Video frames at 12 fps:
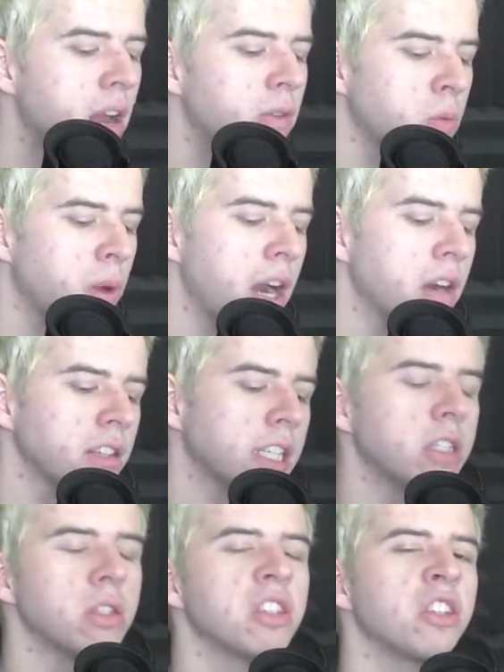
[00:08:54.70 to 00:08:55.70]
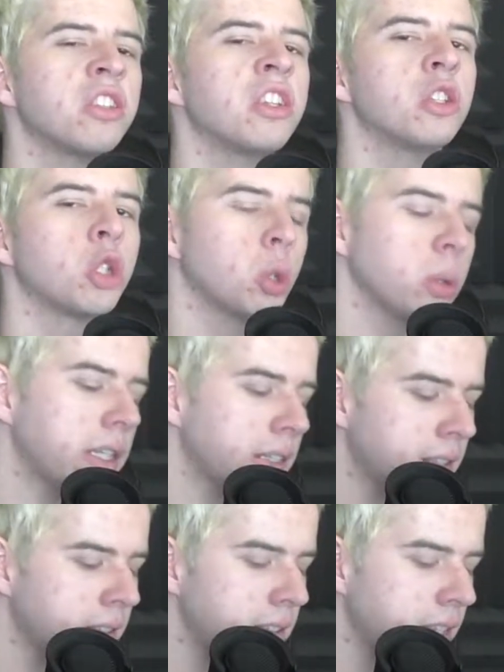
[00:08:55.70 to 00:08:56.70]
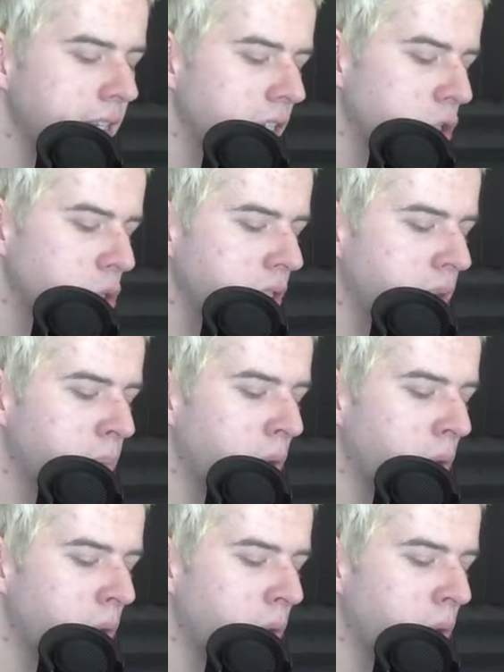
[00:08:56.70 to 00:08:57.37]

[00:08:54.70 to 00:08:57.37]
have rarely, so this is his treat. He's getting a treat of